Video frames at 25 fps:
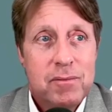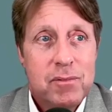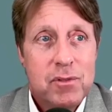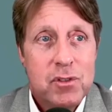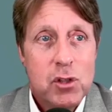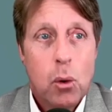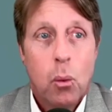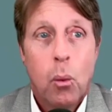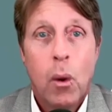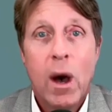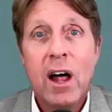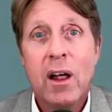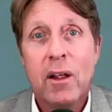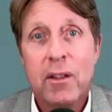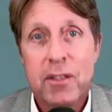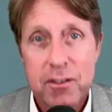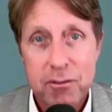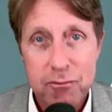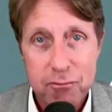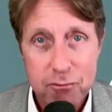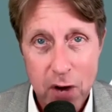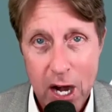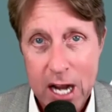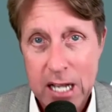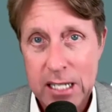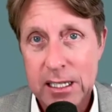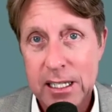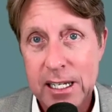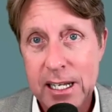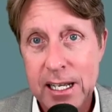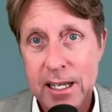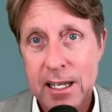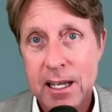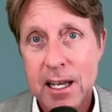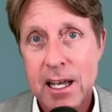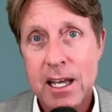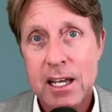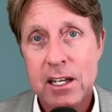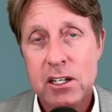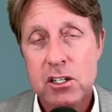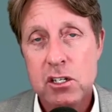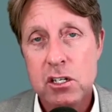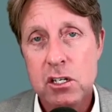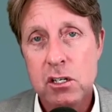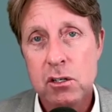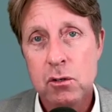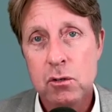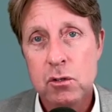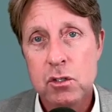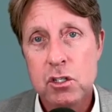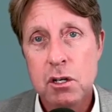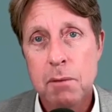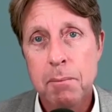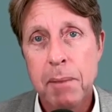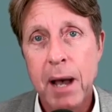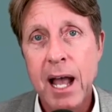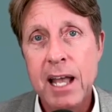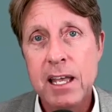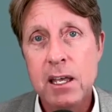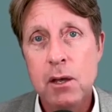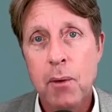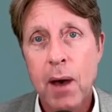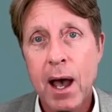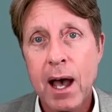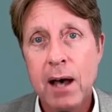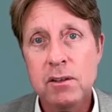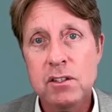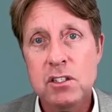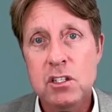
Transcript: the wealth, frankly, to buy you out.